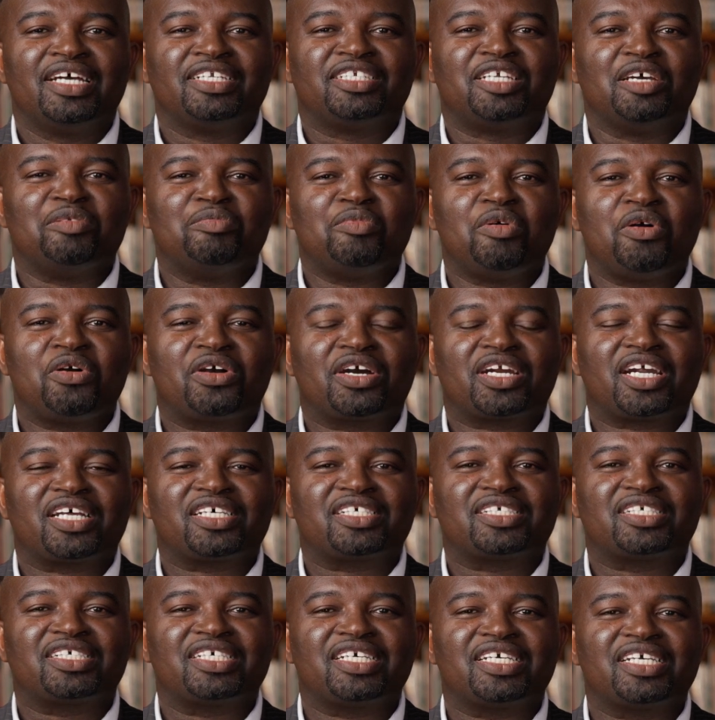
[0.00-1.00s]

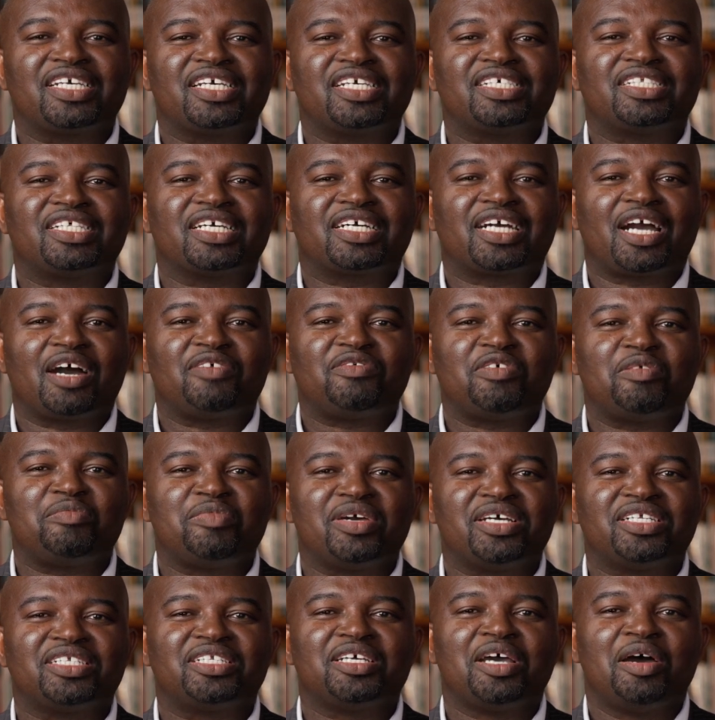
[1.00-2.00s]
Democracy is the
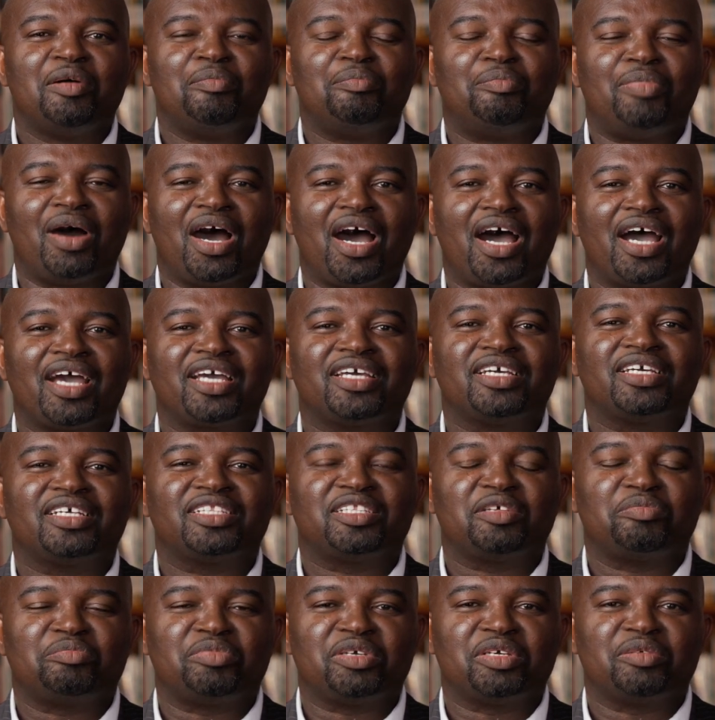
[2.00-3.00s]
government by
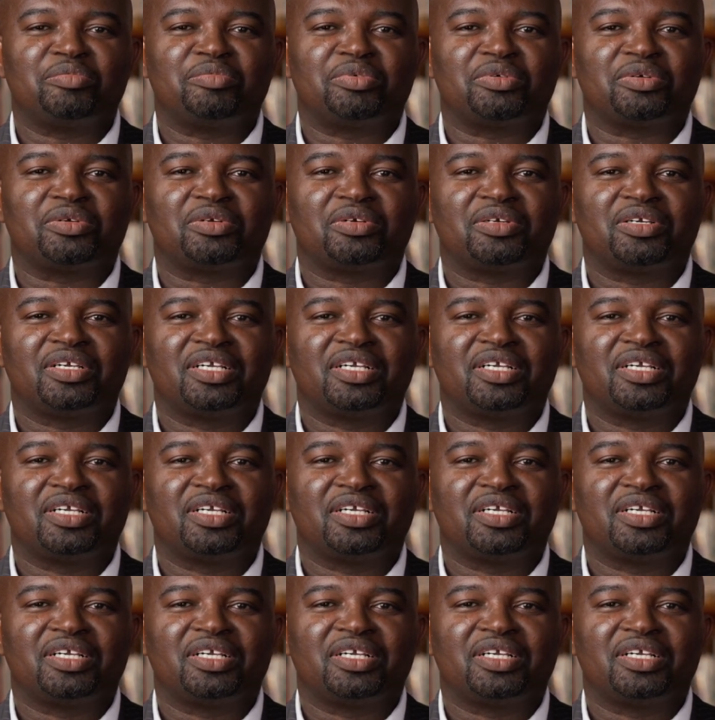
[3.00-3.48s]
the people.